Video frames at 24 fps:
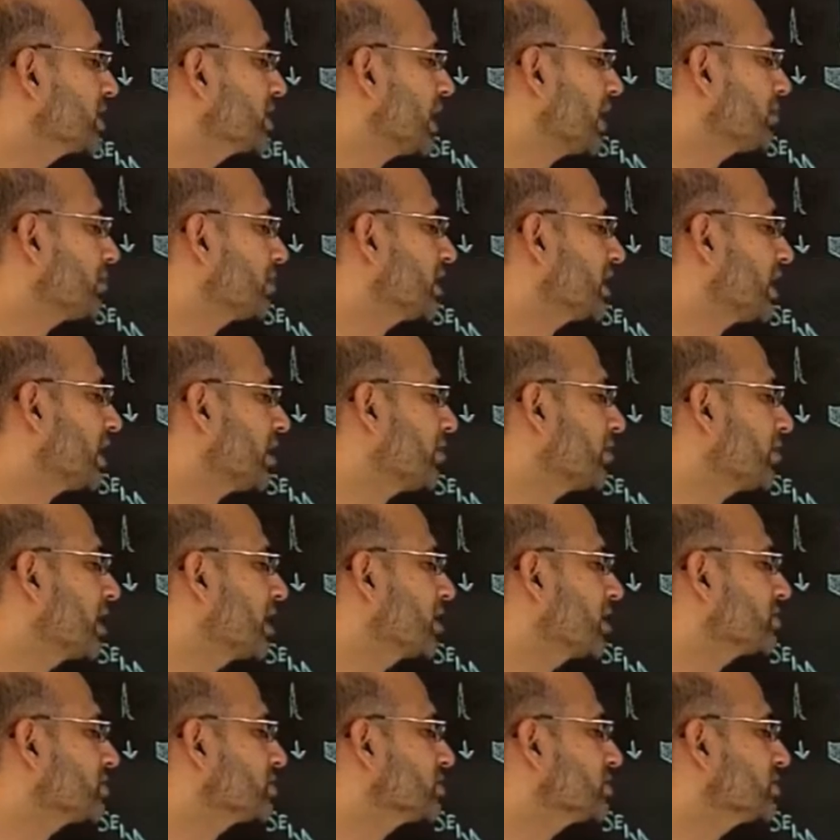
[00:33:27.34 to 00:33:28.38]
presynaptic
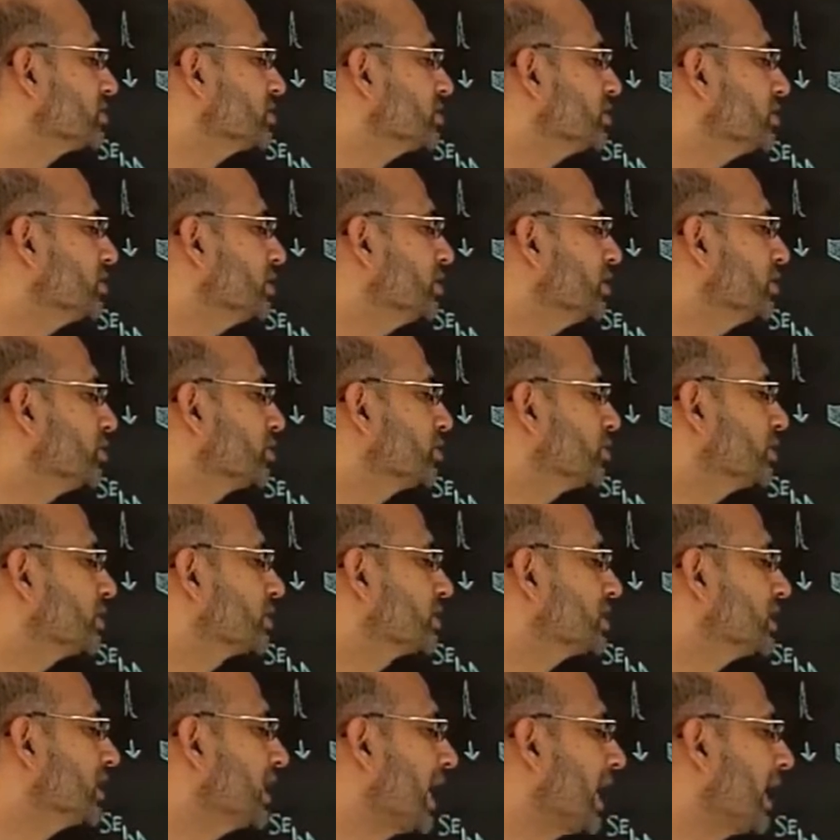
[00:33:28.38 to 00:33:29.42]
terminals into
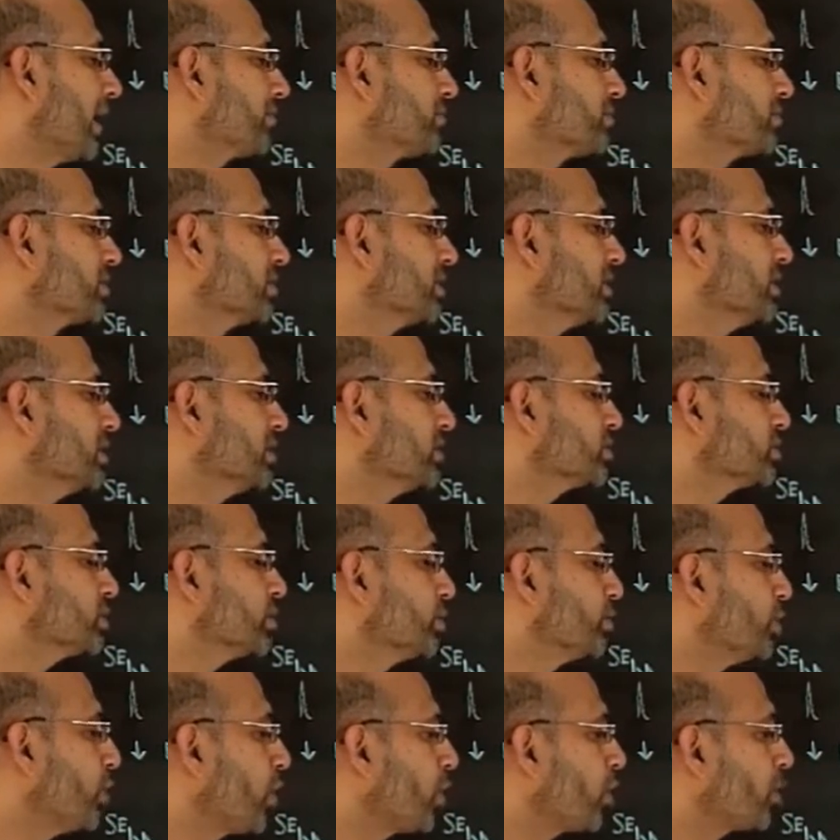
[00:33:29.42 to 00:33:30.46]
the synapse.
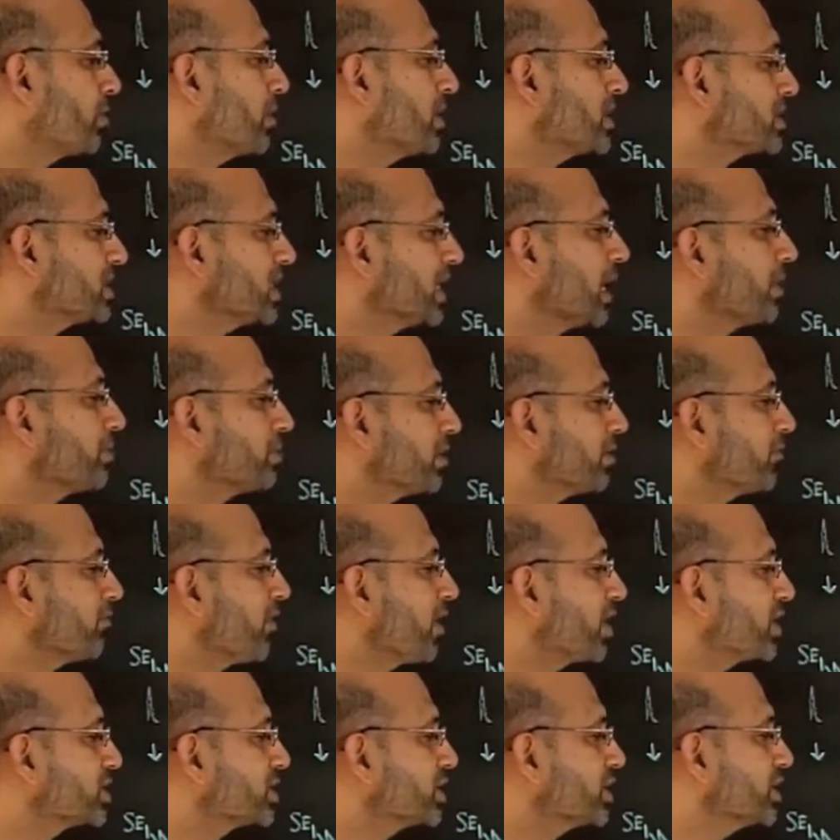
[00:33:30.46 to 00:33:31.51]
So normal
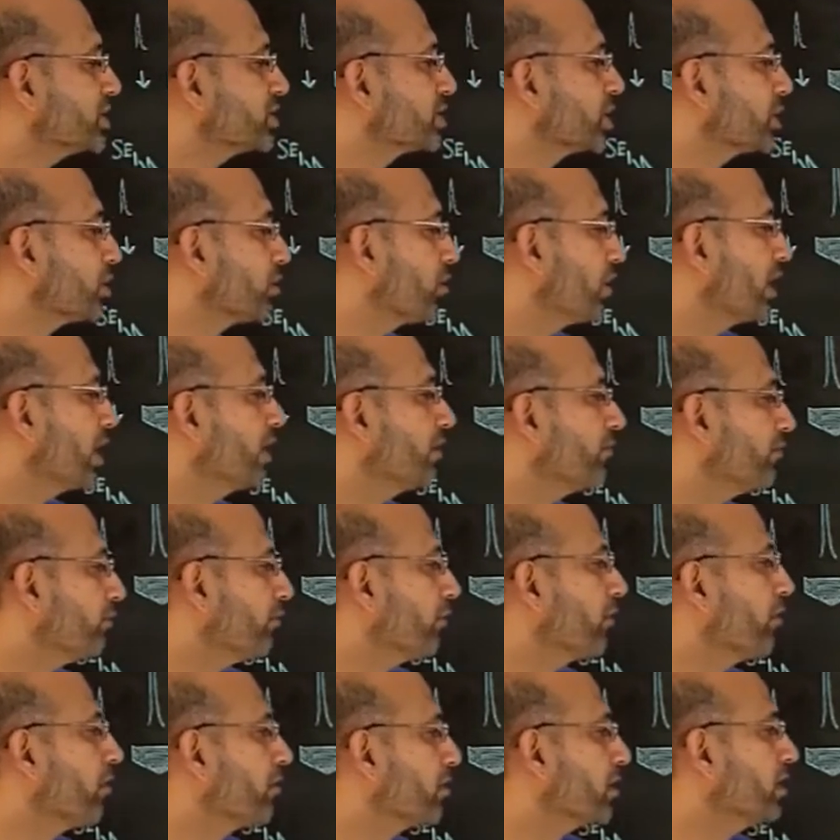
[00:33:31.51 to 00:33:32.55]
synaptic function is required
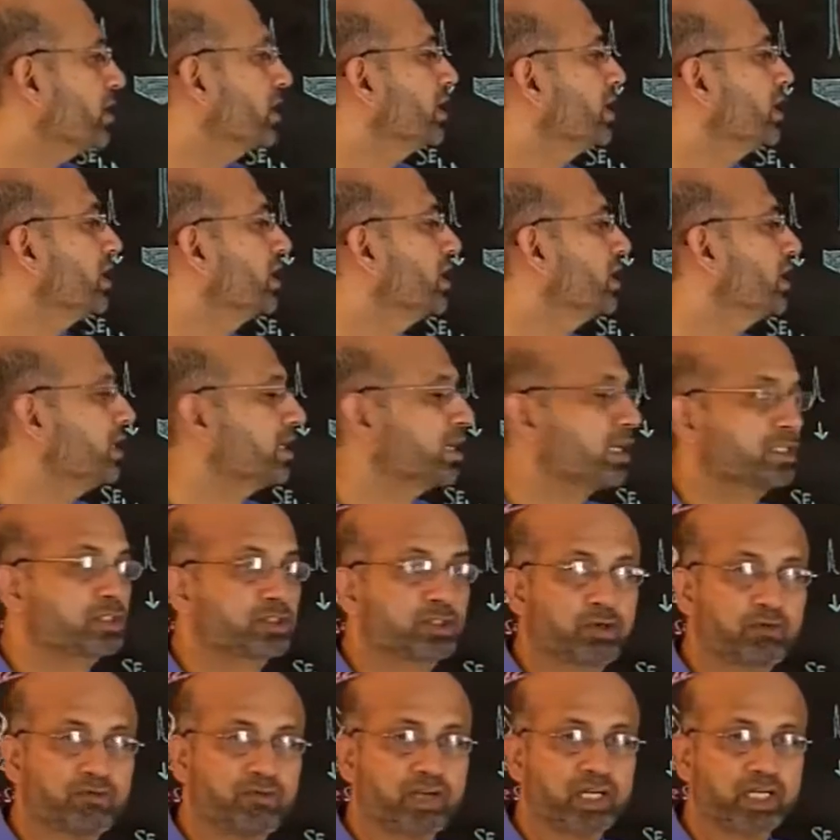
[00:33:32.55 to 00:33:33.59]
for
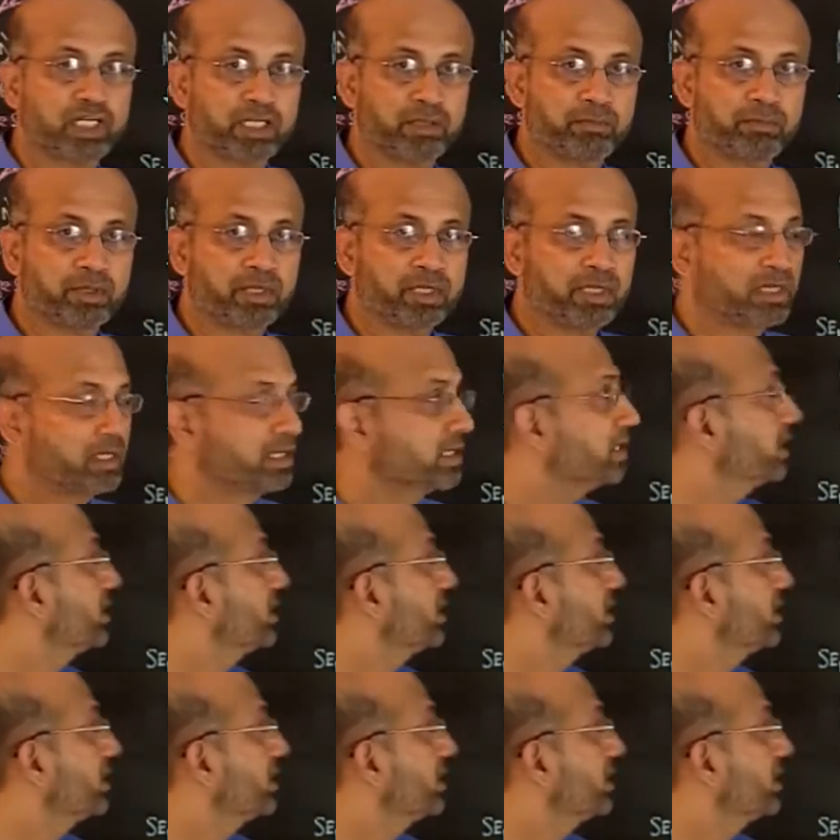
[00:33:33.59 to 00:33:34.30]
induction of LTP.